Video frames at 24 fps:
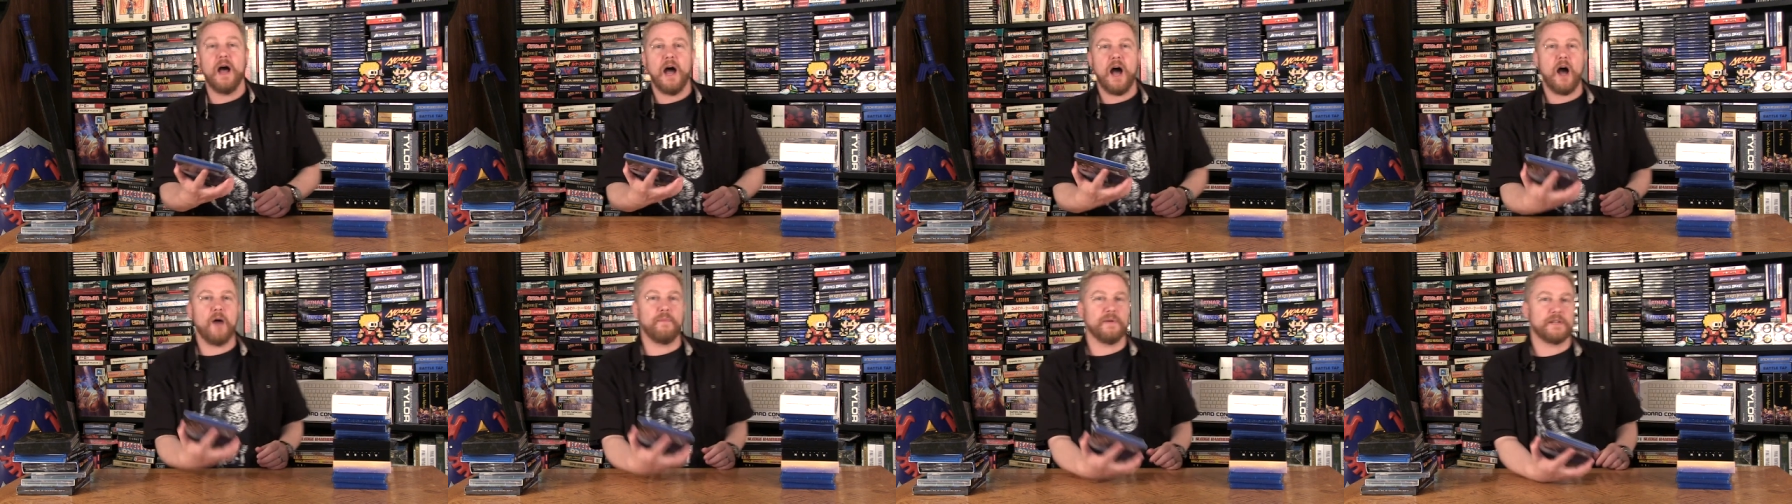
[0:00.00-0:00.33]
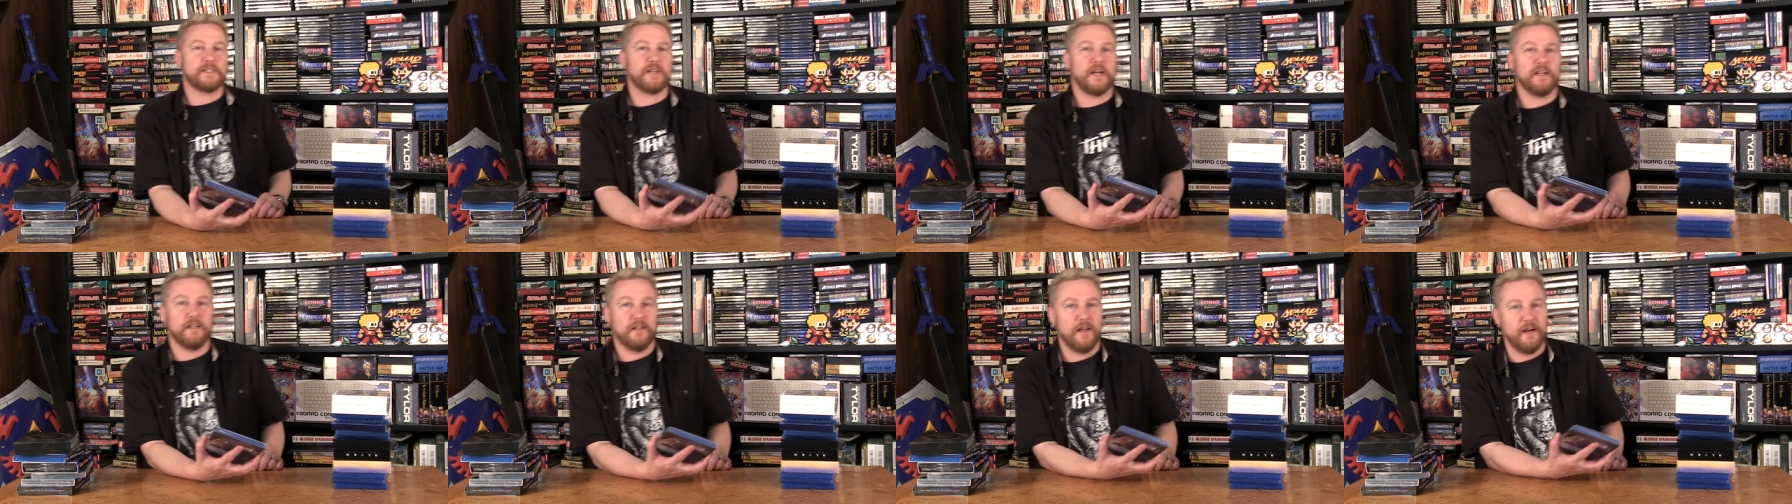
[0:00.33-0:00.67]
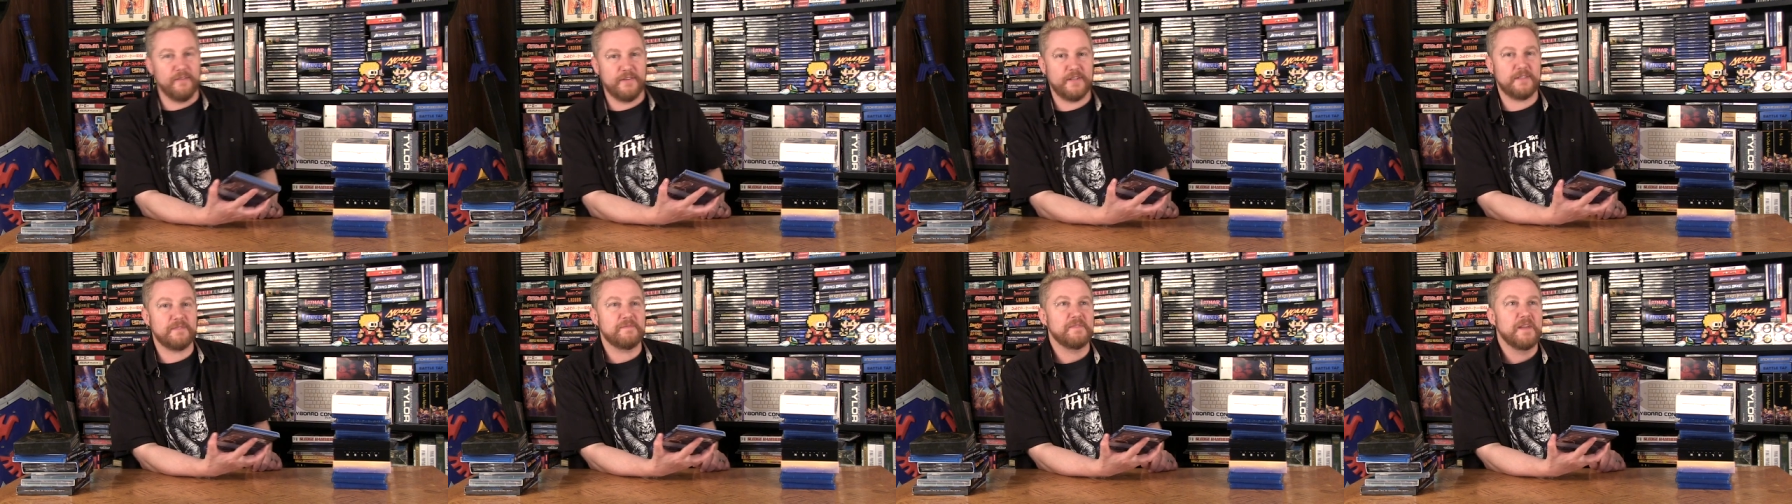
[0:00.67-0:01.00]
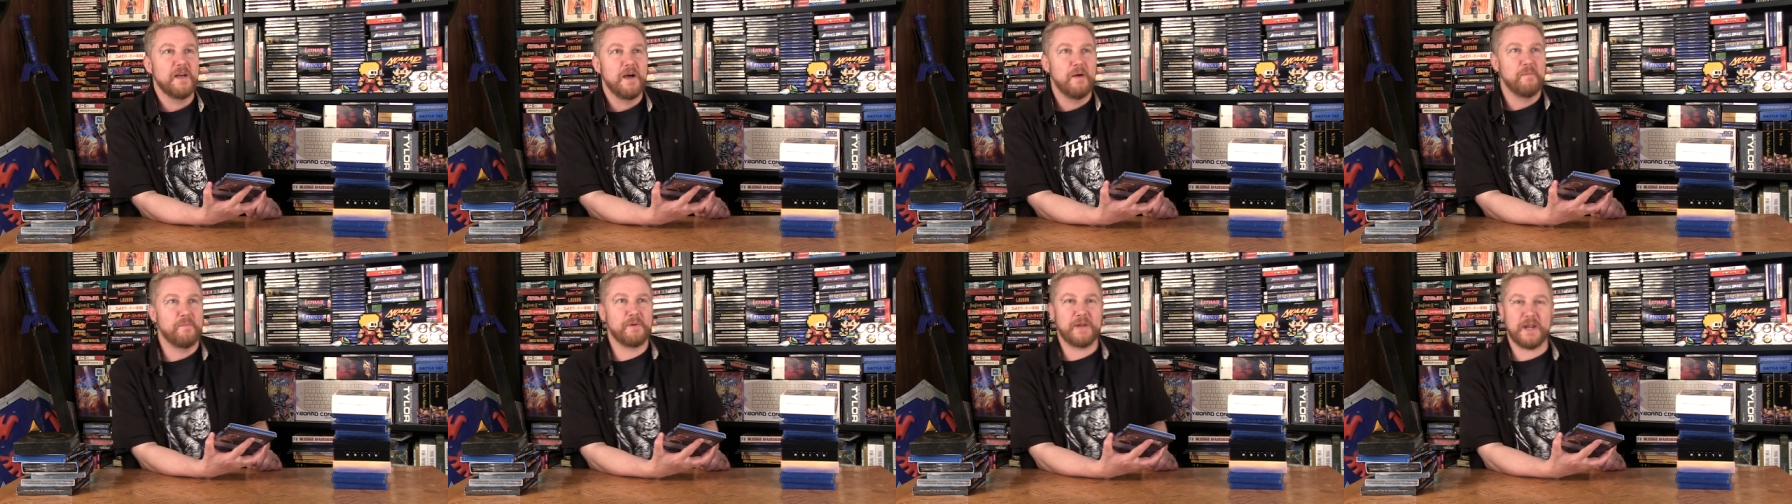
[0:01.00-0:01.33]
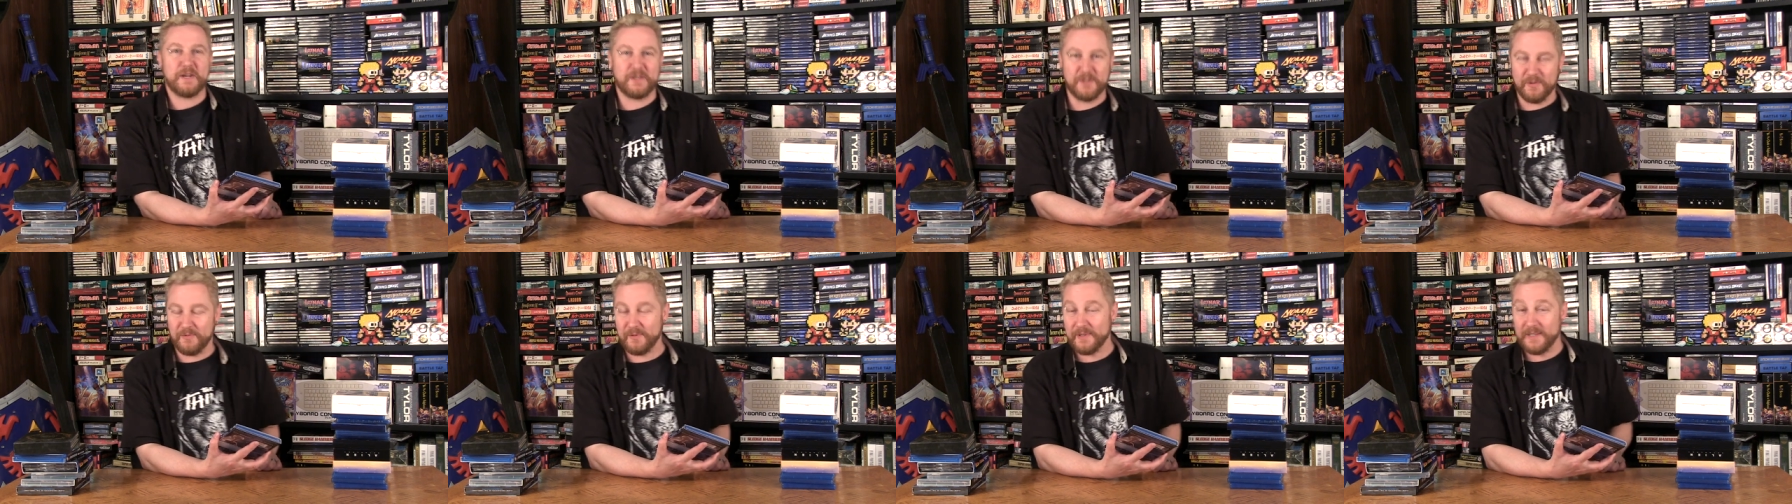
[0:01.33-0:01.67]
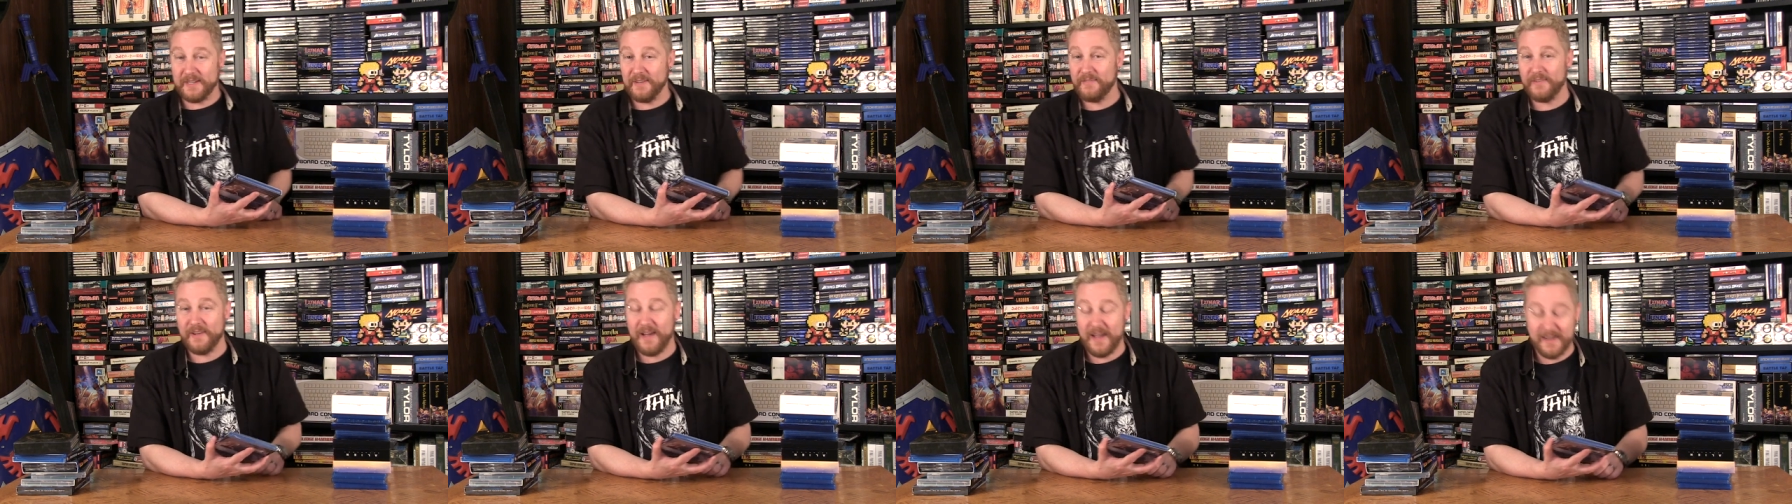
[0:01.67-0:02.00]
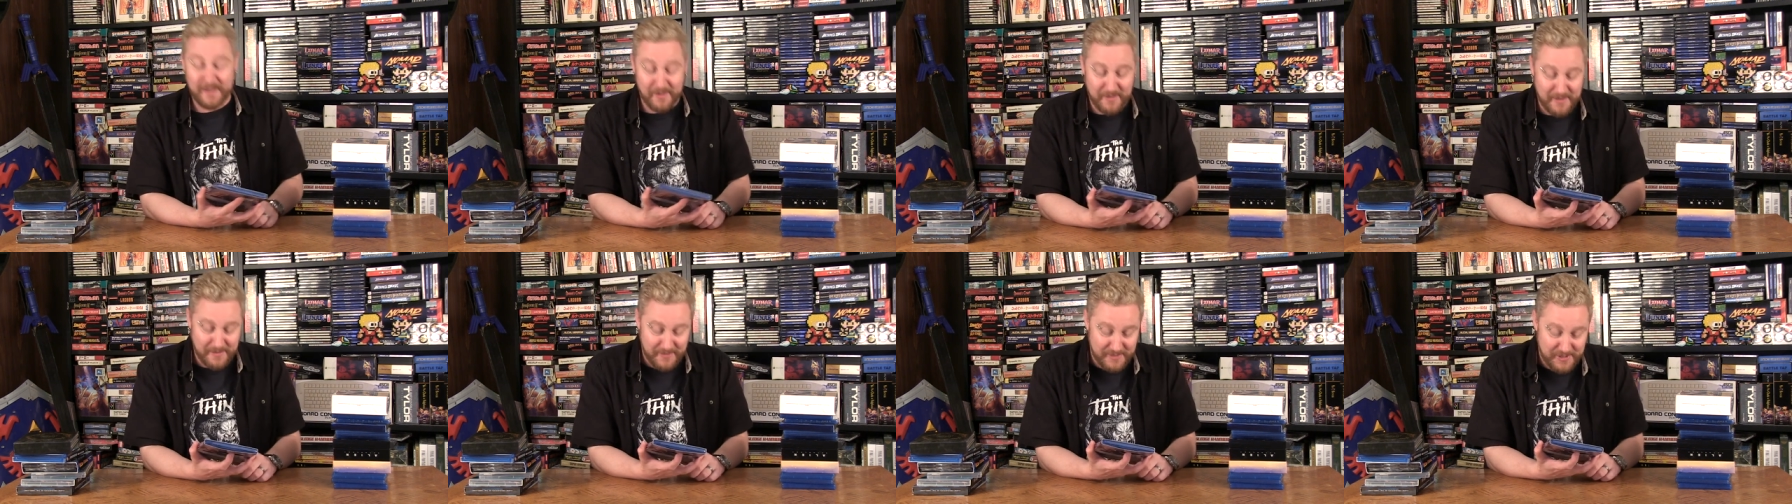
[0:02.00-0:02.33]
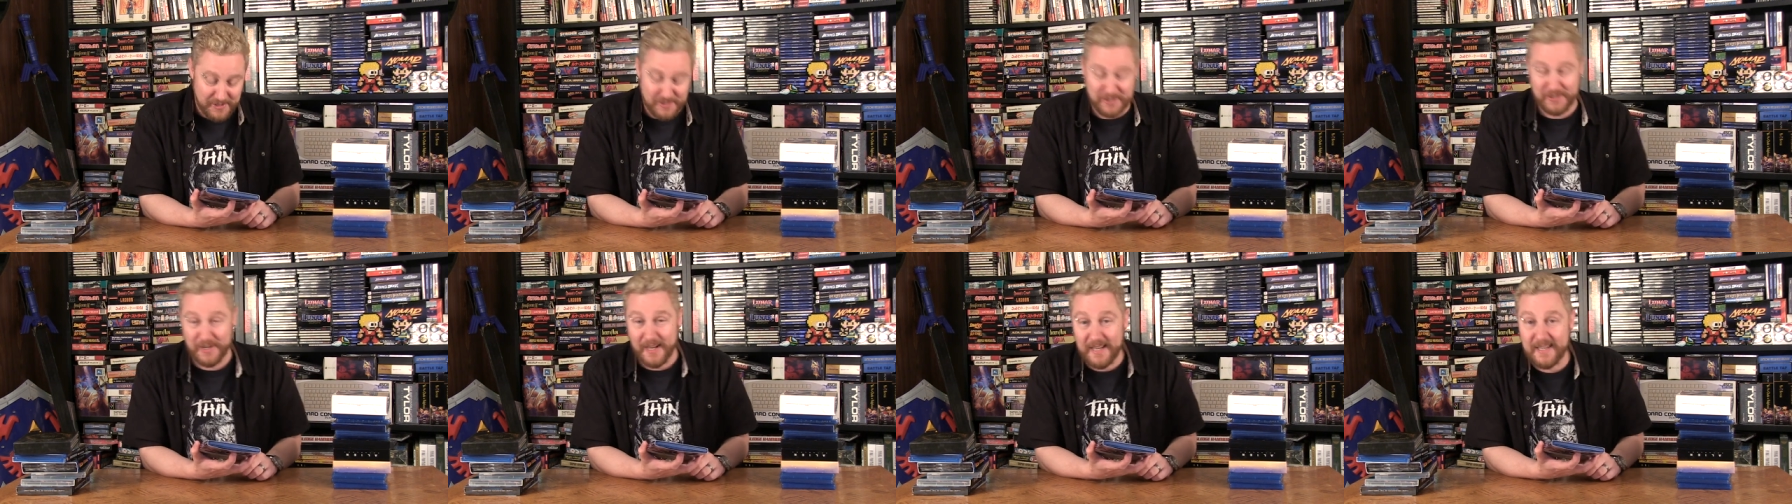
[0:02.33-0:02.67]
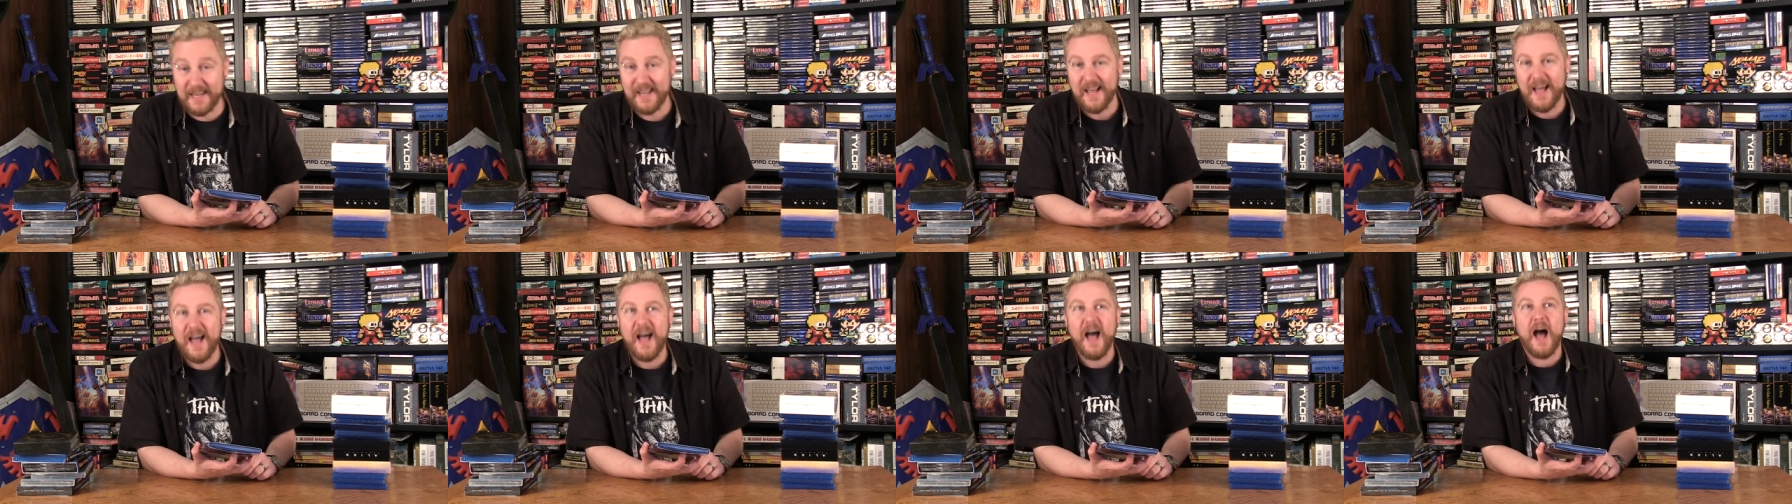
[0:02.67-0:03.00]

how much I love it, but I don't give I I don't give a shit.